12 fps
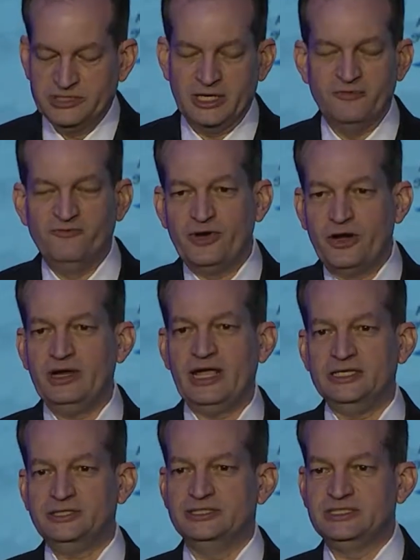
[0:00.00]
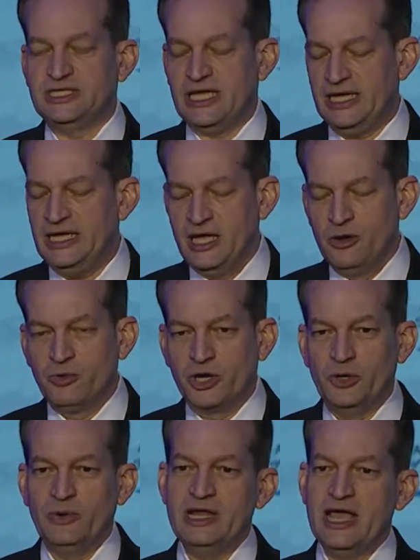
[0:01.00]
And I should say, we're
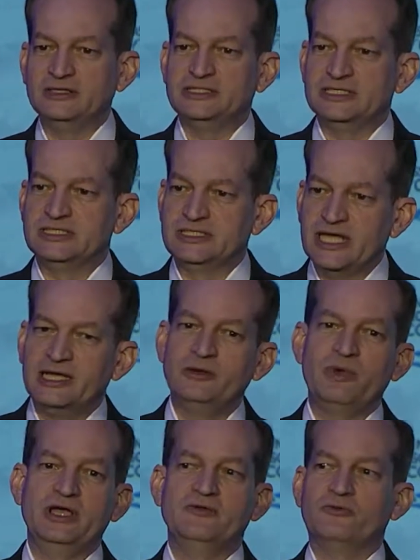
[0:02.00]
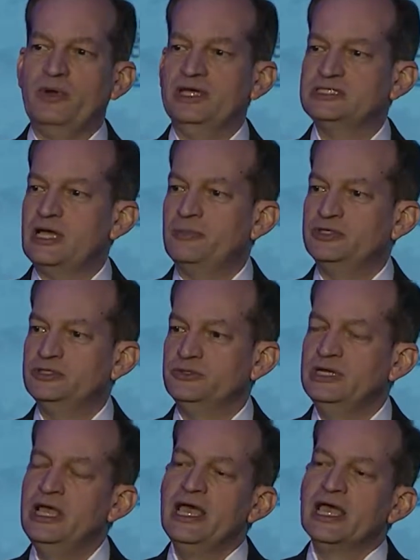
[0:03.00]
going to announce a second round of grant
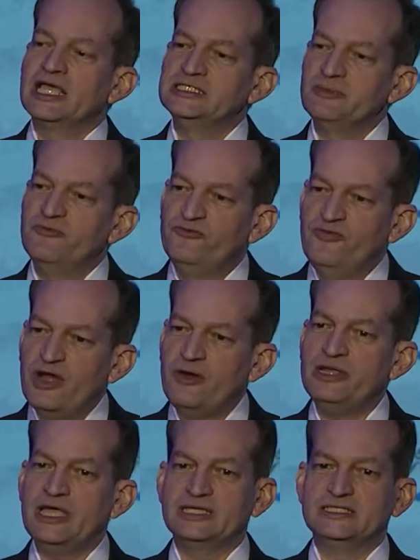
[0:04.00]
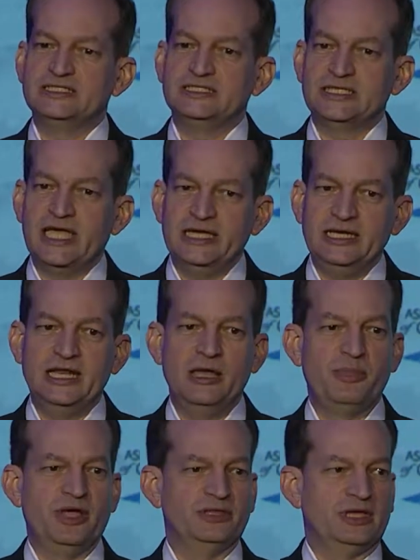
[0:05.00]
opportunity because I'm very excited
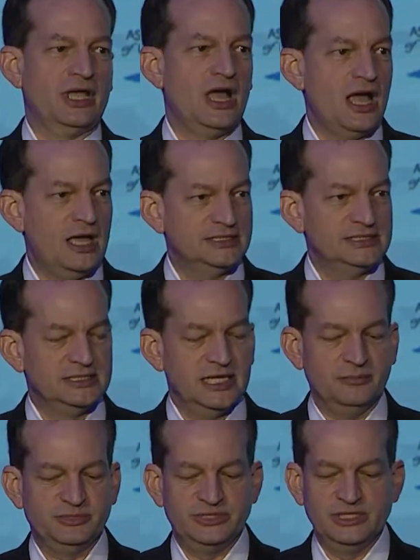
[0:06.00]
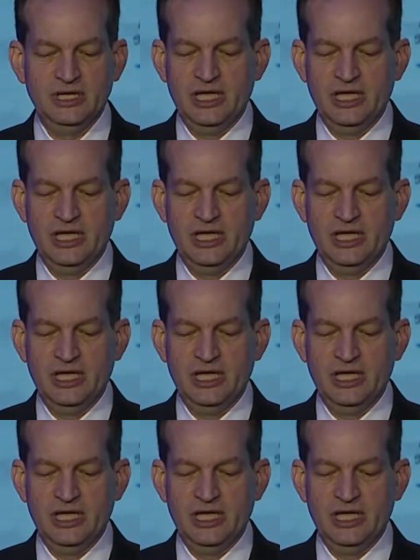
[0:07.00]
about the concept